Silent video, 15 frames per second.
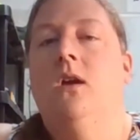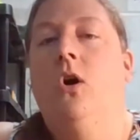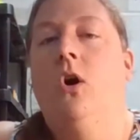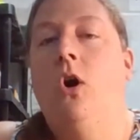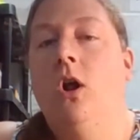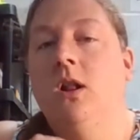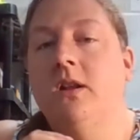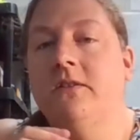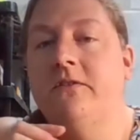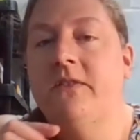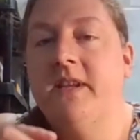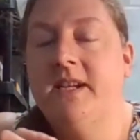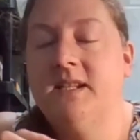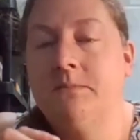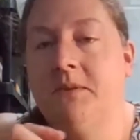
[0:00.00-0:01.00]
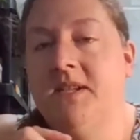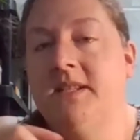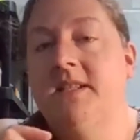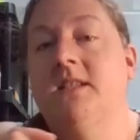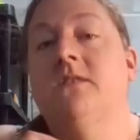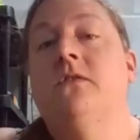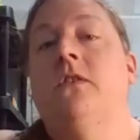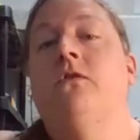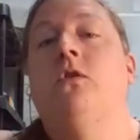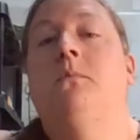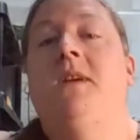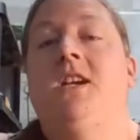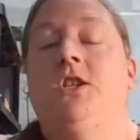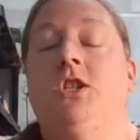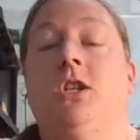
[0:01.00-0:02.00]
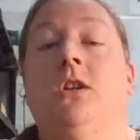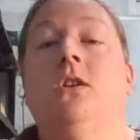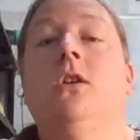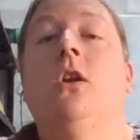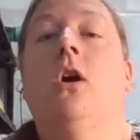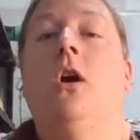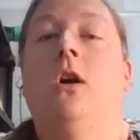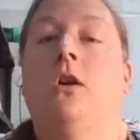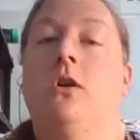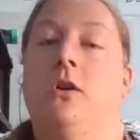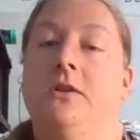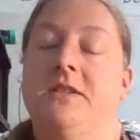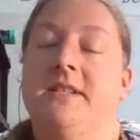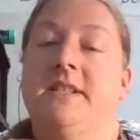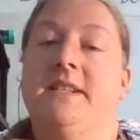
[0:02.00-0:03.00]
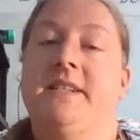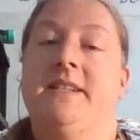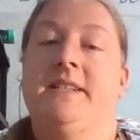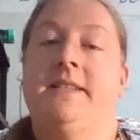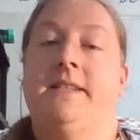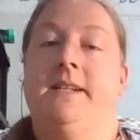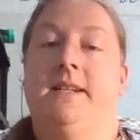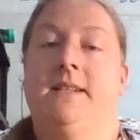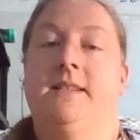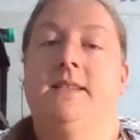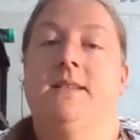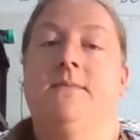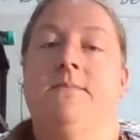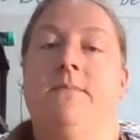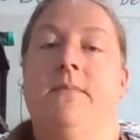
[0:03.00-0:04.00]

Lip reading: All of these pieces of information are called statistics.